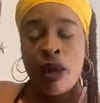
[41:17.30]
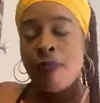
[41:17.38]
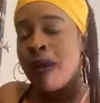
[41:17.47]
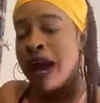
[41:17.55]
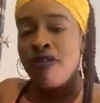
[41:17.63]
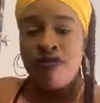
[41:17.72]

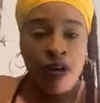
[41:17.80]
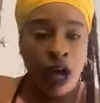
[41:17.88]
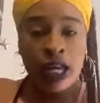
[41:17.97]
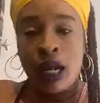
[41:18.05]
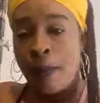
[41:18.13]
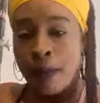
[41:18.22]
In my
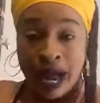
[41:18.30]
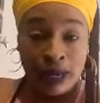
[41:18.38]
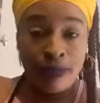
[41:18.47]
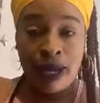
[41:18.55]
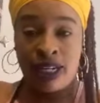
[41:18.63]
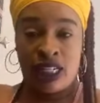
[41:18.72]
fucking
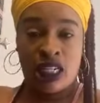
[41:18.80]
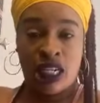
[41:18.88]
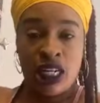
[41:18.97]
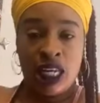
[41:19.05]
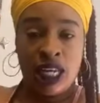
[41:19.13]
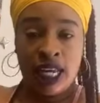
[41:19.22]
apartment.
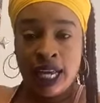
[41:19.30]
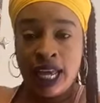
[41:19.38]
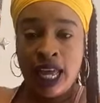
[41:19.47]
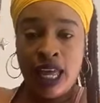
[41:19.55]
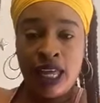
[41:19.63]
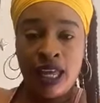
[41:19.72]

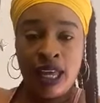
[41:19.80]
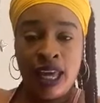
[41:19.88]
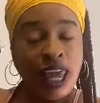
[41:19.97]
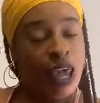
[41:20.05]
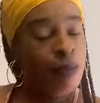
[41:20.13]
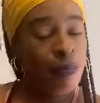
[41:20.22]
Huh?
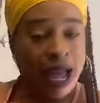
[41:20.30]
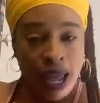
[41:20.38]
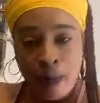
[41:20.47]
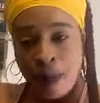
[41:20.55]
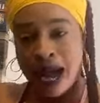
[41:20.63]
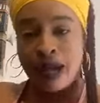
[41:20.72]
In
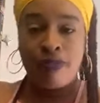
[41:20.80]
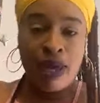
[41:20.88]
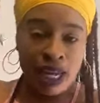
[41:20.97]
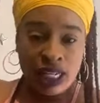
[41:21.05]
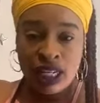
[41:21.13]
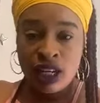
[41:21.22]
my
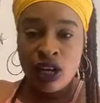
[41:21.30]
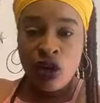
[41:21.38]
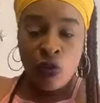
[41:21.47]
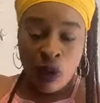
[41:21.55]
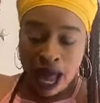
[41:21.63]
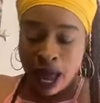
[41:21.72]
apartment.
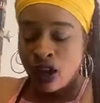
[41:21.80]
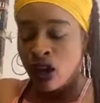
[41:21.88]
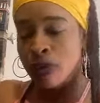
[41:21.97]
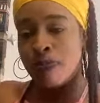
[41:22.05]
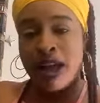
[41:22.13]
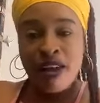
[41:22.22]
Where I
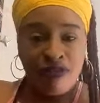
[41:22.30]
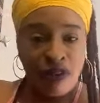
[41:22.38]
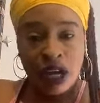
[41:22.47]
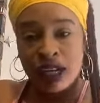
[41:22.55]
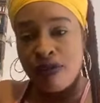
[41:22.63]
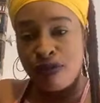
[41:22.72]
cook my
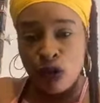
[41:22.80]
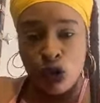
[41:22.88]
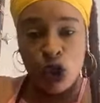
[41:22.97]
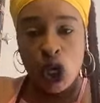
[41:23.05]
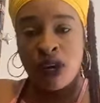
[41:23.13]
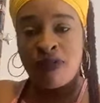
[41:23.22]
fucking
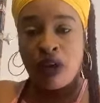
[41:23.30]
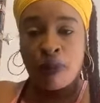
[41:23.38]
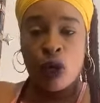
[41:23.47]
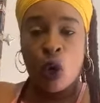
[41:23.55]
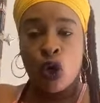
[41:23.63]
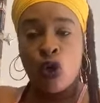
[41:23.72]
food. You talking
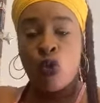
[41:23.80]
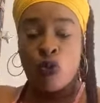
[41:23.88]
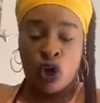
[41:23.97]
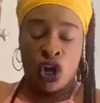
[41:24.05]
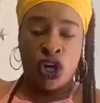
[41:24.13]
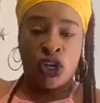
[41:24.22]
fuck, but oh,
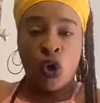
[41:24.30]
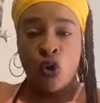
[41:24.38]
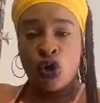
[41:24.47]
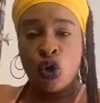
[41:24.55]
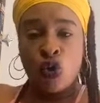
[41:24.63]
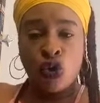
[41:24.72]
you,
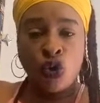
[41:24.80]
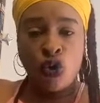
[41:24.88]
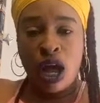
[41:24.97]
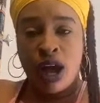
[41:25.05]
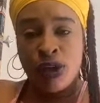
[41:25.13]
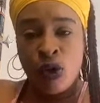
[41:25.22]
you, you,
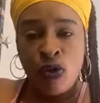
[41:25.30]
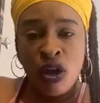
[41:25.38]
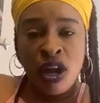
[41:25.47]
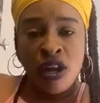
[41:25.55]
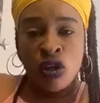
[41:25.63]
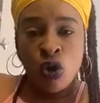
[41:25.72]
you, how
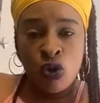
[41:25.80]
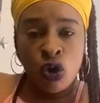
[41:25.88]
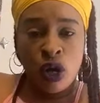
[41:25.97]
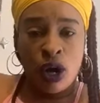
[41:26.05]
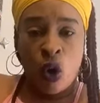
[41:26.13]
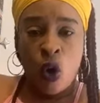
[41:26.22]
you,
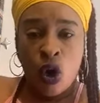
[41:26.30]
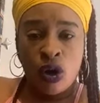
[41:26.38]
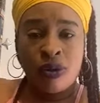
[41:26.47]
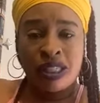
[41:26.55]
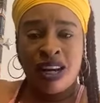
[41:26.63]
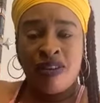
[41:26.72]
you, you had a
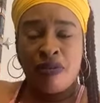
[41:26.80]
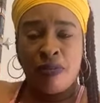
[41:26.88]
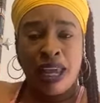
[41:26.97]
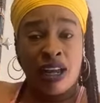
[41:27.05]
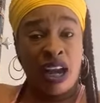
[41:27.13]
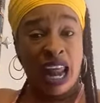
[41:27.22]
whole christening
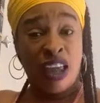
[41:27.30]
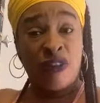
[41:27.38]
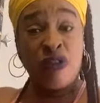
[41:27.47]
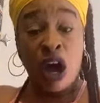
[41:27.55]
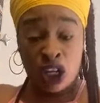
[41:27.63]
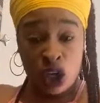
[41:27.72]
for me. Girl,
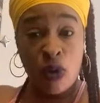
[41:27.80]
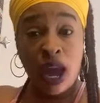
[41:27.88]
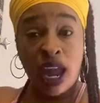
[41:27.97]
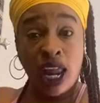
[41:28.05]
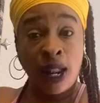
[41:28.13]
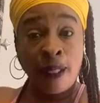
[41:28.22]
I fuck
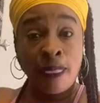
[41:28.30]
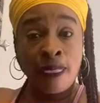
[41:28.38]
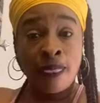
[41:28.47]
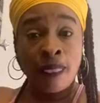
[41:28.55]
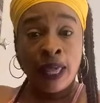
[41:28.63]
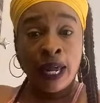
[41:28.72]
you, eh?
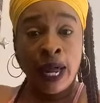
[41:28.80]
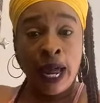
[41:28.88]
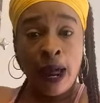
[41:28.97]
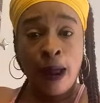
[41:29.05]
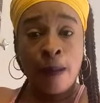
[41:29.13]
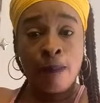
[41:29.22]

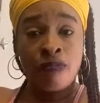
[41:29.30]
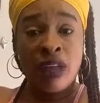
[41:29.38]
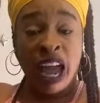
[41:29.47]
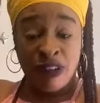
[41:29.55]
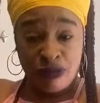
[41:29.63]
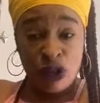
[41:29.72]
Huh?
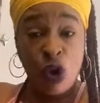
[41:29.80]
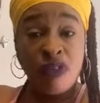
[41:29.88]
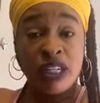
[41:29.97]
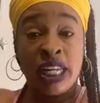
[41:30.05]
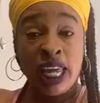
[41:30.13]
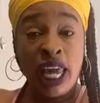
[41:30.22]
I,
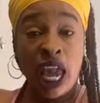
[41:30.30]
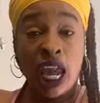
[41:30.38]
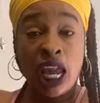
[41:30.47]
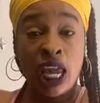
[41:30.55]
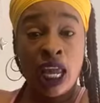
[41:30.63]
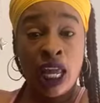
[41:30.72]
you have a
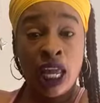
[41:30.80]
decade.